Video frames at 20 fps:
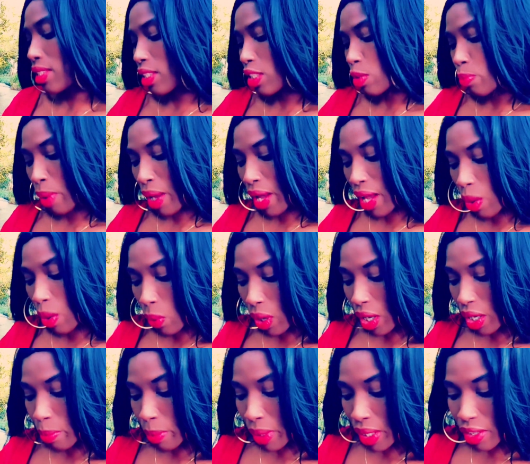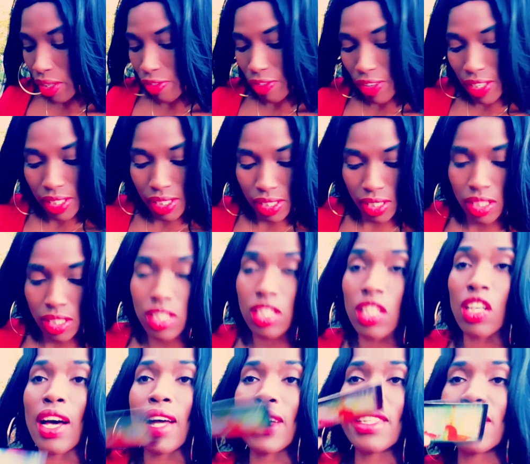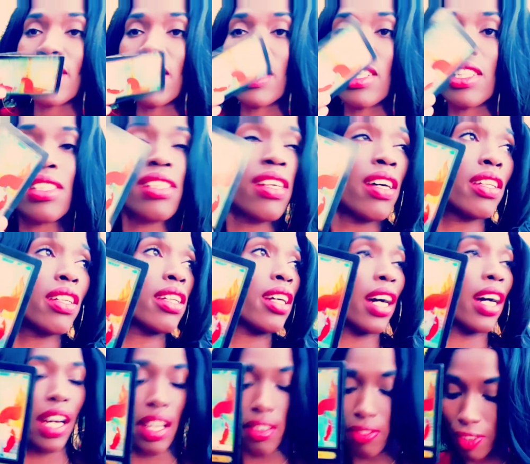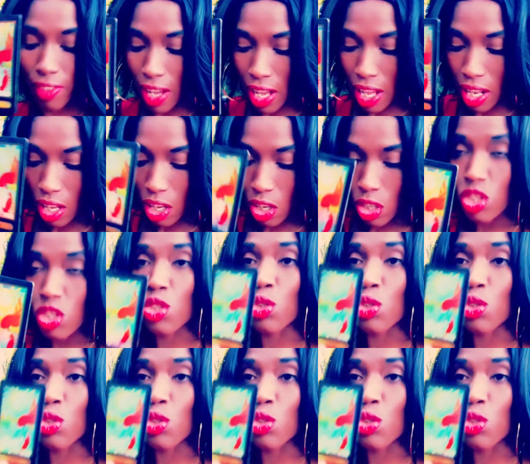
is pile one manifesting? So I see the Sun card fall out